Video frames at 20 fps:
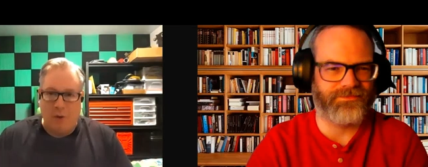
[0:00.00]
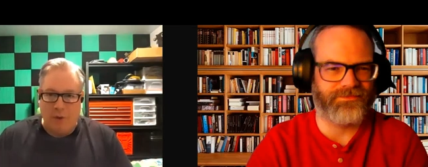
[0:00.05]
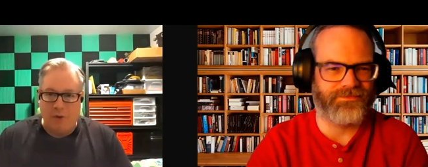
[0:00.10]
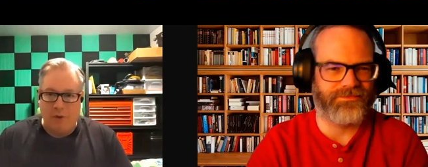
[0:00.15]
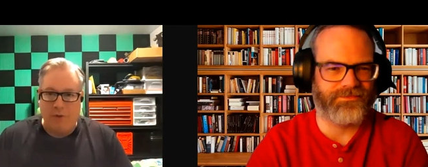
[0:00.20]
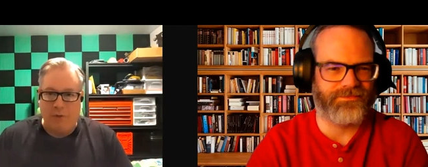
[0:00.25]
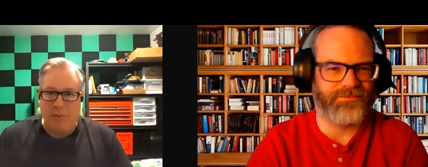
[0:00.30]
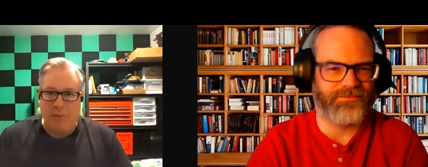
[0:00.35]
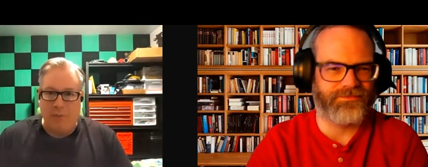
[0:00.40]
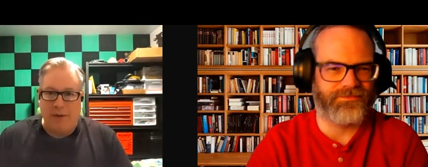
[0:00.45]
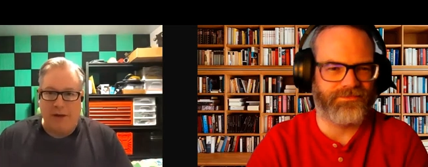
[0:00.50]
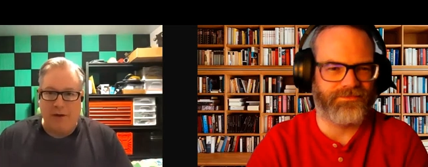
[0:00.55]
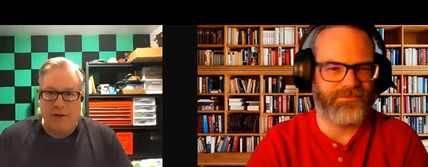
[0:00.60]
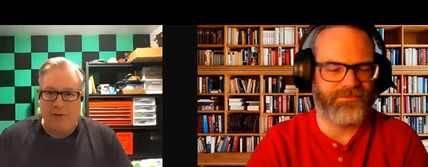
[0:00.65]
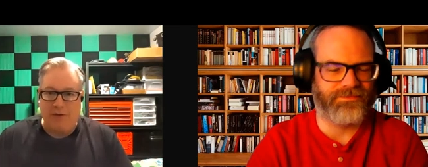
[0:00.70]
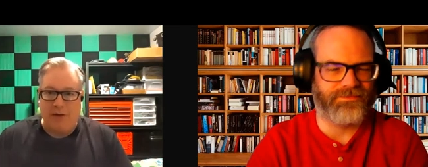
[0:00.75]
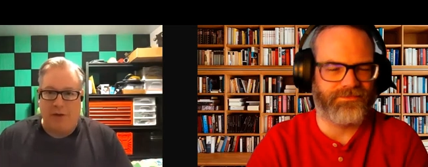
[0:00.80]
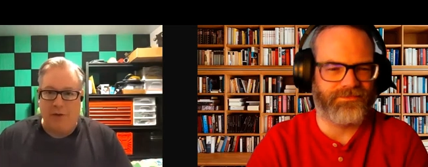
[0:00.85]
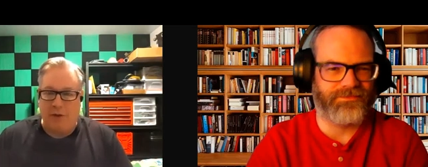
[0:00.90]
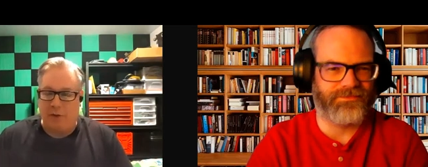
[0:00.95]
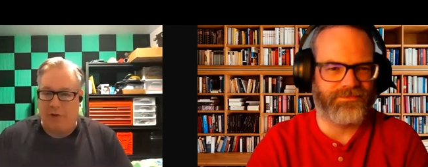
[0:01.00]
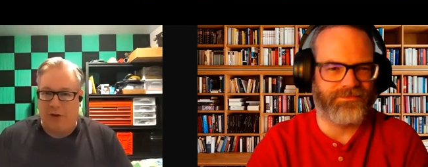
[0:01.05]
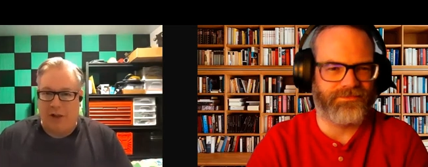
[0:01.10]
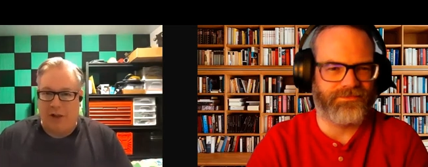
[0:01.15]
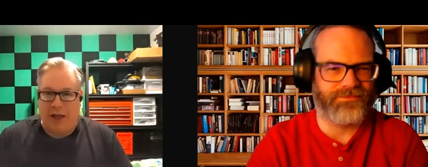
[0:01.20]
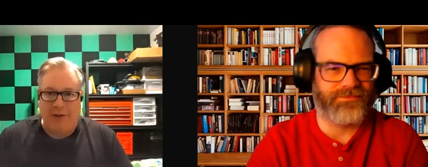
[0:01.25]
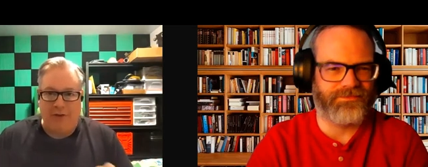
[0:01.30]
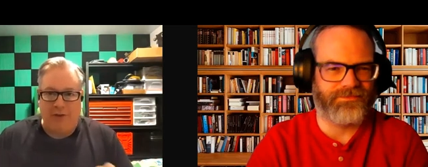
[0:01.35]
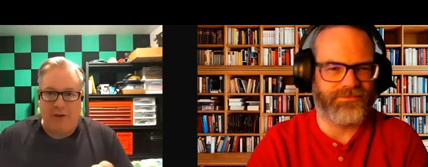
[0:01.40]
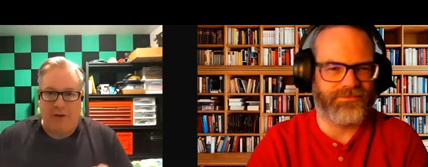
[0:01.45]
Speaker 1: Oldsmobiles and those
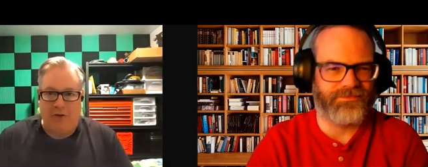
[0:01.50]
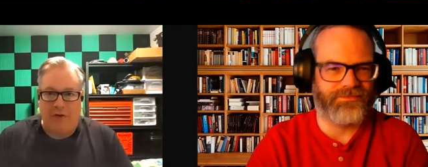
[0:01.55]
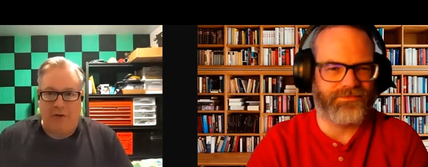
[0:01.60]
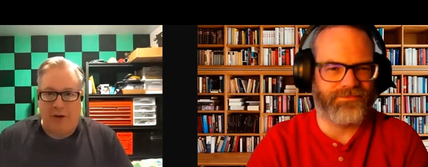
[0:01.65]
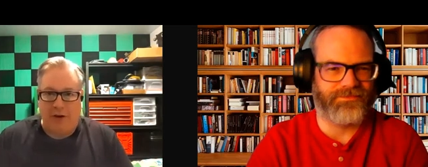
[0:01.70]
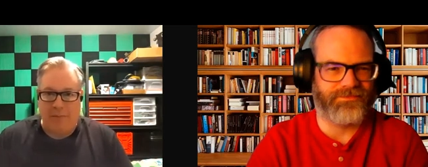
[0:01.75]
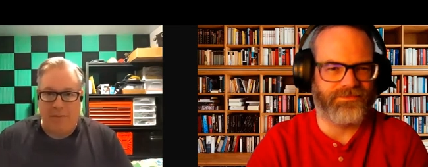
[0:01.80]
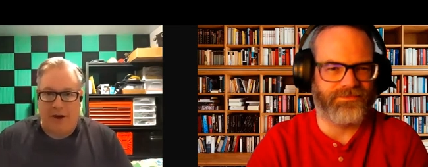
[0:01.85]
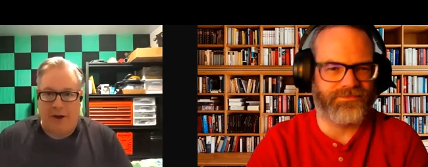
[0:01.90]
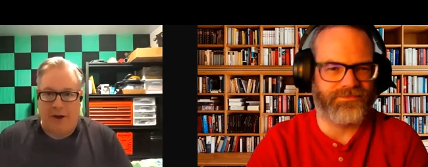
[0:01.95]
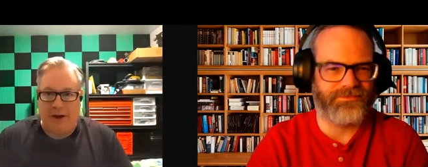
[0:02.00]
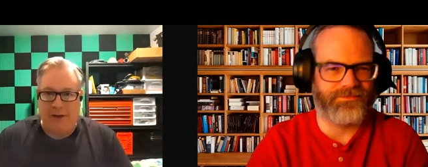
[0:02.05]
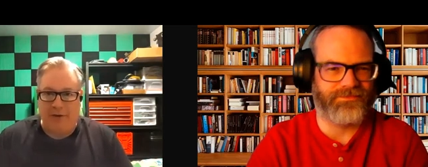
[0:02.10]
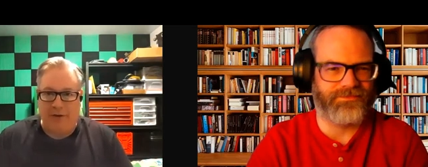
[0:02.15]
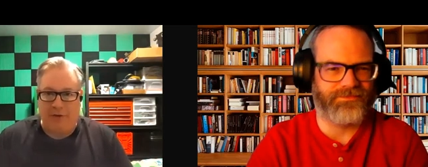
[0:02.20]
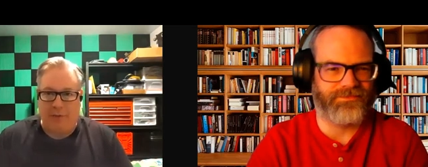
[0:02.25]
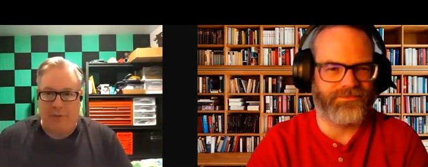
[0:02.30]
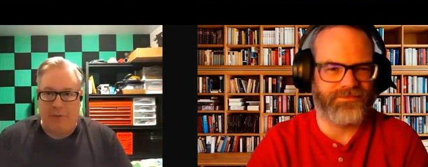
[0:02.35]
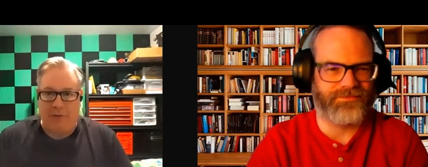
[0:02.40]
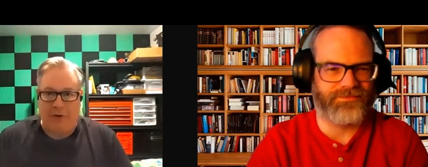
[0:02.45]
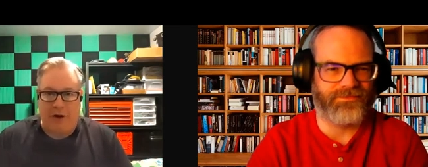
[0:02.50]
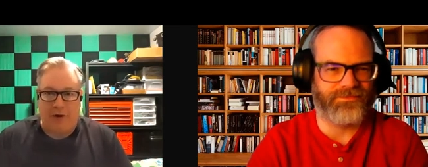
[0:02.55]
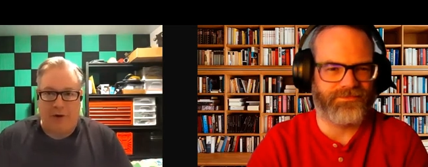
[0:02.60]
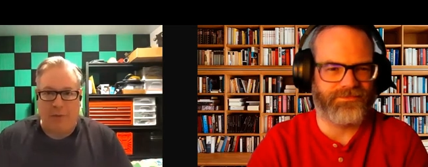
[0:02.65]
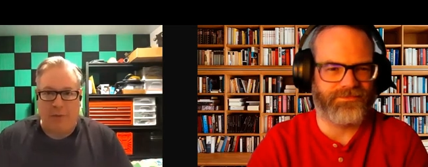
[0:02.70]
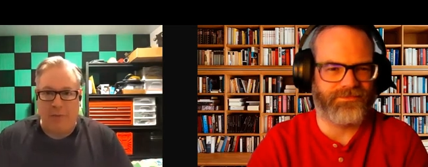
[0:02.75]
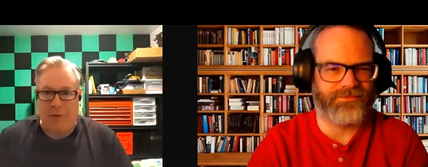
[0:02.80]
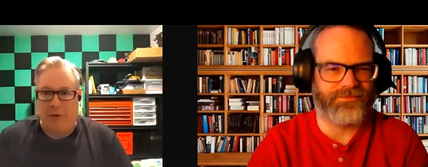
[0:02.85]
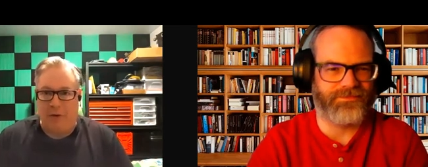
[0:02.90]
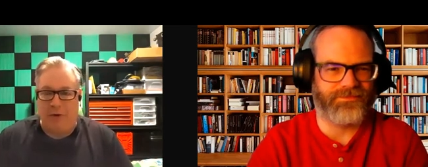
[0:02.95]
classic G bodies from
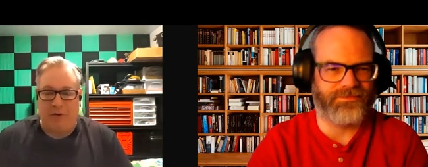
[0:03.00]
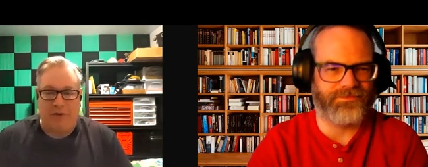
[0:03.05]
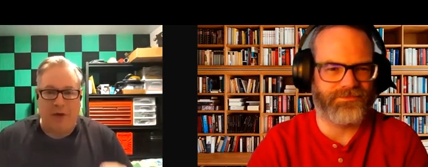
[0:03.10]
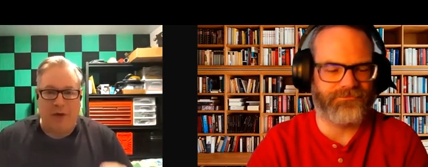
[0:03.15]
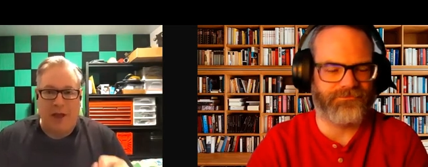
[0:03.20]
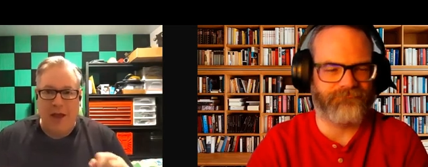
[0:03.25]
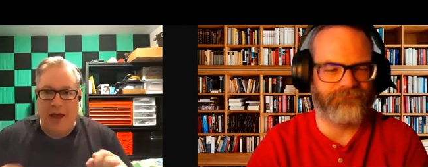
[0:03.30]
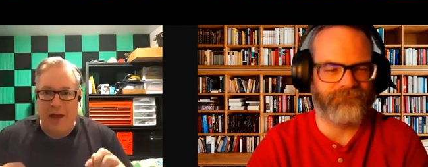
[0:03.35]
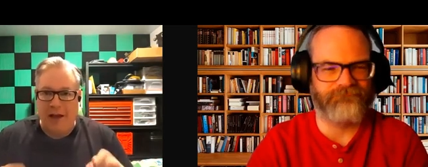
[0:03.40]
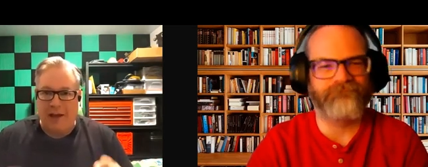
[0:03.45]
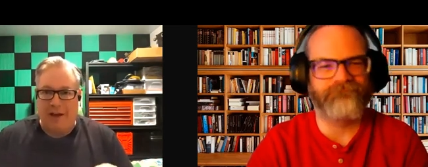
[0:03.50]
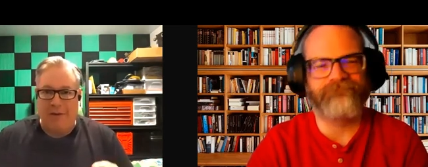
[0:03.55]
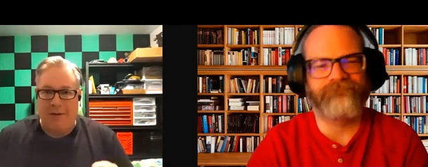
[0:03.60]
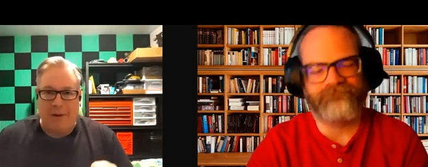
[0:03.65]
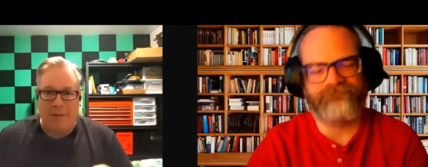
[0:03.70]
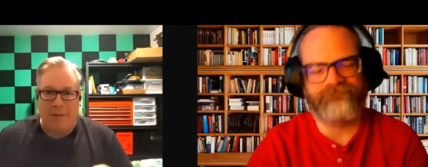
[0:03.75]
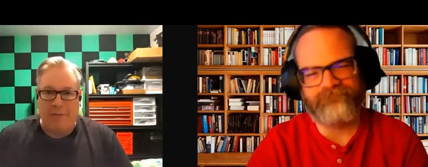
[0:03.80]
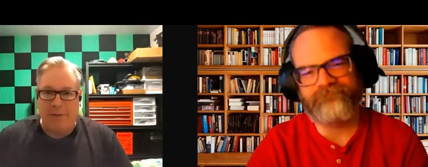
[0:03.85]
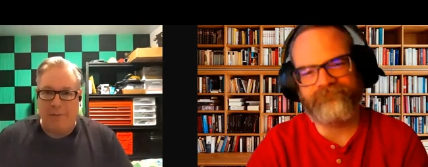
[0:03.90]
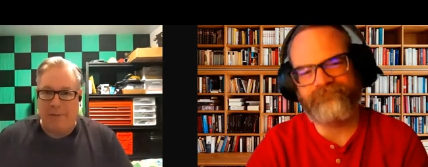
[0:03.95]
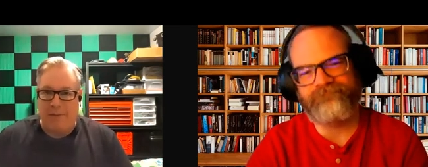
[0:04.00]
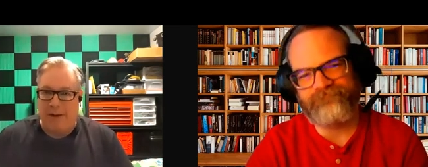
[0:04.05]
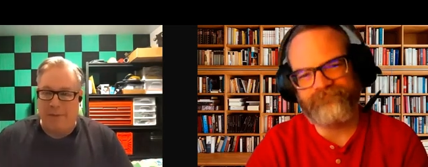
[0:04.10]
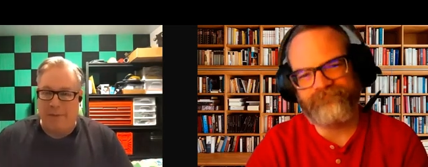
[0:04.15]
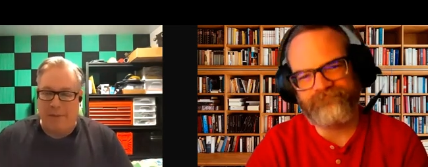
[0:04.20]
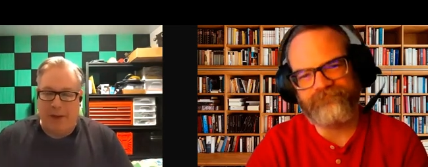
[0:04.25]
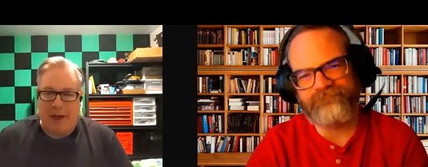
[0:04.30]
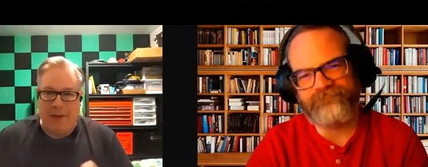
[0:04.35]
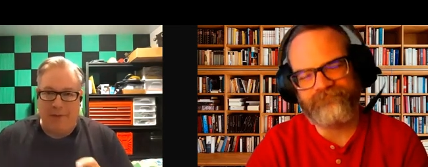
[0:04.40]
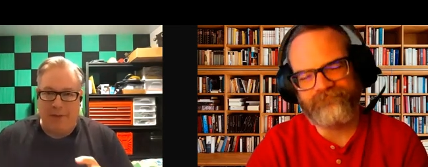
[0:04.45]
General Motors come up to
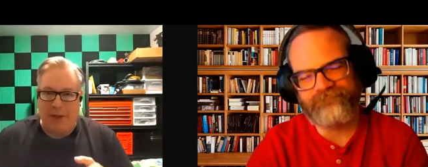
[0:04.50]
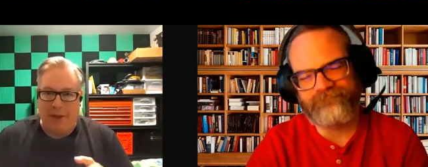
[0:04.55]
me